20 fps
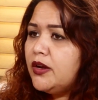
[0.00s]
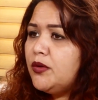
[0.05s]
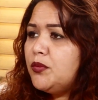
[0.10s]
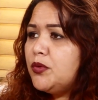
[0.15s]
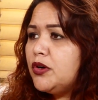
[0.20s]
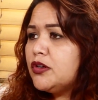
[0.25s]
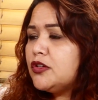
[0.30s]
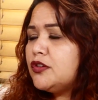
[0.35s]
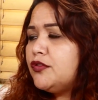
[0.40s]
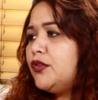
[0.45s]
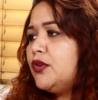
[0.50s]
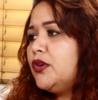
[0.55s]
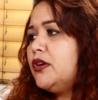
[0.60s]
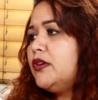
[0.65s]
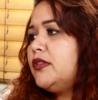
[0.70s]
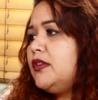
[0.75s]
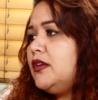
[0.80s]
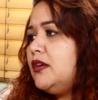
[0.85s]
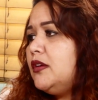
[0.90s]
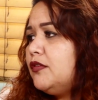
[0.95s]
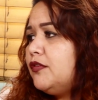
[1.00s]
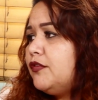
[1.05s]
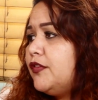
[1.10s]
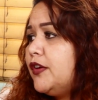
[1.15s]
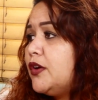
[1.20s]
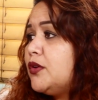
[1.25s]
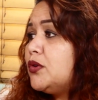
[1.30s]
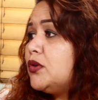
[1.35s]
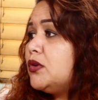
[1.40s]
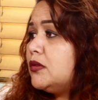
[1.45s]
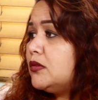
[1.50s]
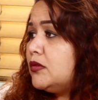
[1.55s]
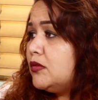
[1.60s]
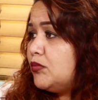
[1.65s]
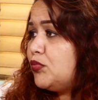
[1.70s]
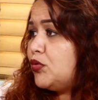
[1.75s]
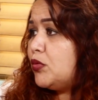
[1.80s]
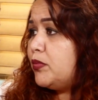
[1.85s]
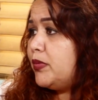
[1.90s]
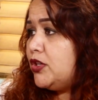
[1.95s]
I worked for the federal
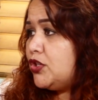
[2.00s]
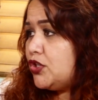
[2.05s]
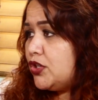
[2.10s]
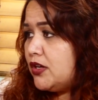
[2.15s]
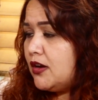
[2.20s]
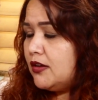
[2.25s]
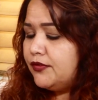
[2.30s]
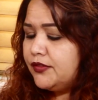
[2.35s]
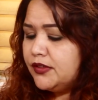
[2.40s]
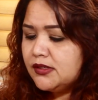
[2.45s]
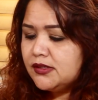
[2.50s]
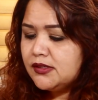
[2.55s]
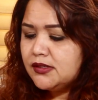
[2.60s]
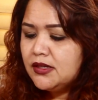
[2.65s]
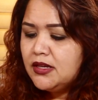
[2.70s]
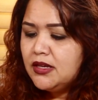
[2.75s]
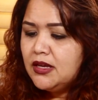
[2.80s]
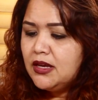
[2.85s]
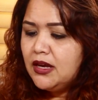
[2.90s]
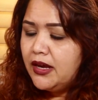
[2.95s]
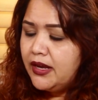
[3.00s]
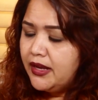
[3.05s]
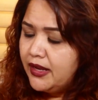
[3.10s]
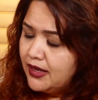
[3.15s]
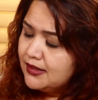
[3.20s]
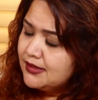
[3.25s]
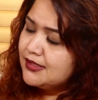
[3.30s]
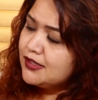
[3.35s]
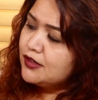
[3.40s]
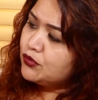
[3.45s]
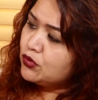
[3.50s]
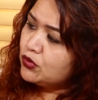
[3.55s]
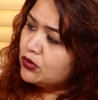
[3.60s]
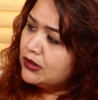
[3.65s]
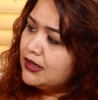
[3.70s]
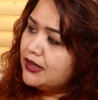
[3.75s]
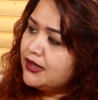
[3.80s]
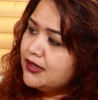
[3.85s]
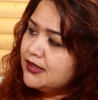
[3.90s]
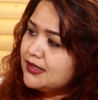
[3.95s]
probation office, I had several
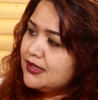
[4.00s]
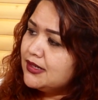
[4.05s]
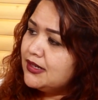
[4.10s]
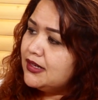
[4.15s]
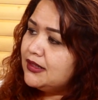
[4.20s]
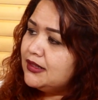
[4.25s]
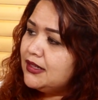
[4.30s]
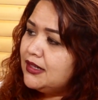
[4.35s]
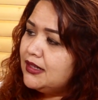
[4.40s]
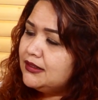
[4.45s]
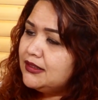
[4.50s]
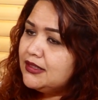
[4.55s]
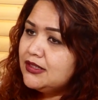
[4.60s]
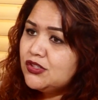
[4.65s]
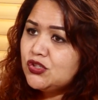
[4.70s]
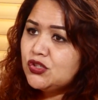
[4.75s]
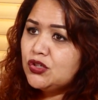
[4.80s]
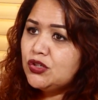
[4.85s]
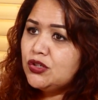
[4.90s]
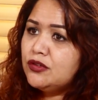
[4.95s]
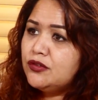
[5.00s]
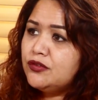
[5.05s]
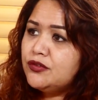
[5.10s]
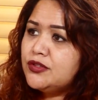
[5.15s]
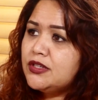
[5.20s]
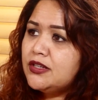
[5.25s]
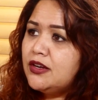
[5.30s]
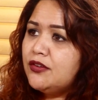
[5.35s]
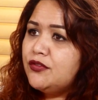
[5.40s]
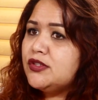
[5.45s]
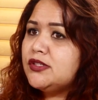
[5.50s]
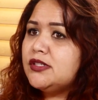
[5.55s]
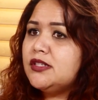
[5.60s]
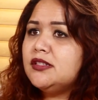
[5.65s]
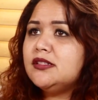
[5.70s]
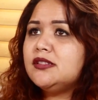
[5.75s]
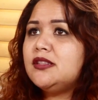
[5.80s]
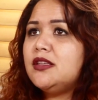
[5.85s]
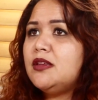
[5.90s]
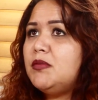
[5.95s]
clients like that that served ever
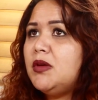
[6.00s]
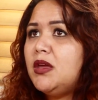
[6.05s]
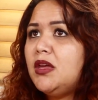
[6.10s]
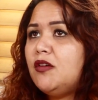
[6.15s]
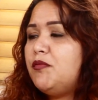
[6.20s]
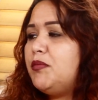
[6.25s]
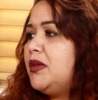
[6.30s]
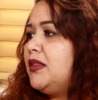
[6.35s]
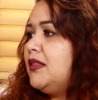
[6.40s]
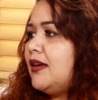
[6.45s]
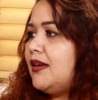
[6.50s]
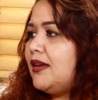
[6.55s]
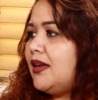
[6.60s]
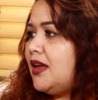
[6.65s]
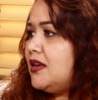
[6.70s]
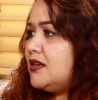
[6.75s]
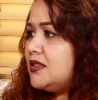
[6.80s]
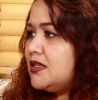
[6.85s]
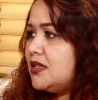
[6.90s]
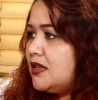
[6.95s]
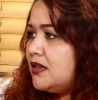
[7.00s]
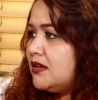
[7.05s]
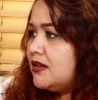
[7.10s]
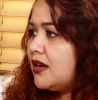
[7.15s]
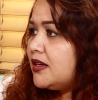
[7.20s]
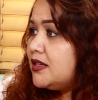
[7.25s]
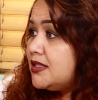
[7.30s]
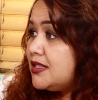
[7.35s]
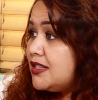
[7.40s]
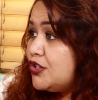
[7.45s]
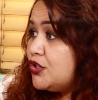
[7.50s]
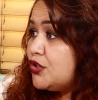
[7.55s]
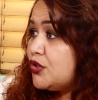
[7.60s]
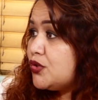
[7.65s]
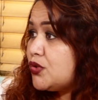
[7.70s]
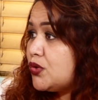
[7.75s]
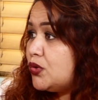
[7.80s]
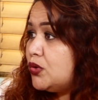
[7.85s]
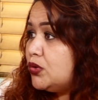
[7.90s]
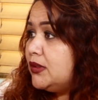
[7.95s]
since they may have been like 18, 19
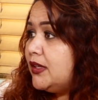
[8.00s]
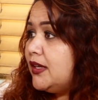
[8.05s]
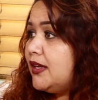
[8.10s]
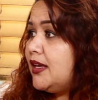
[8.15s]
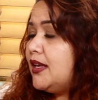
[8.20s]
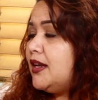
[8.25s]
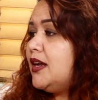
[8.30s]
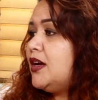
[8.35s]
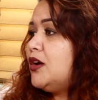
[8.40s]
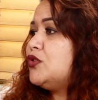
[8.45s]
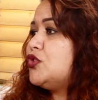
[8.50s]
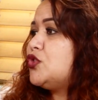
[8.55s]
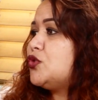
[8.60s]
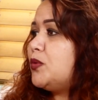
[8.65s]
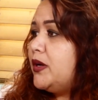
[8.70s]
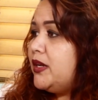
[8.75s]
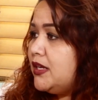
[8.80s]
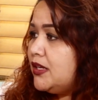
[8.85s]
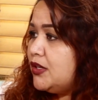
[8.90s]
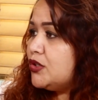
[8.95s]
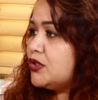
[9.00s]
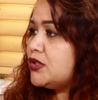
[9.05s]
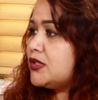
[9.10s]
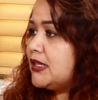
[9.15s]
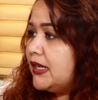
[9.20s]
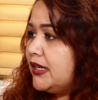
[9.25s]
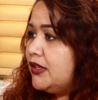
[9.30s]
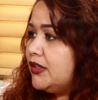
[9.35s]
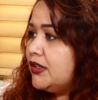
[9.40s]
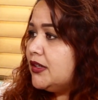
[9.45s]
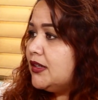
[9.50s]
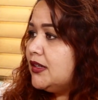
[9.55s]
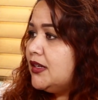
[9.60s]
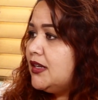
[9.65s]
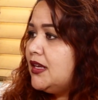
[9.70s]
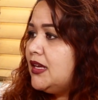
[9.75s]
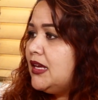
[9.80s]
years old. They get out 20 years later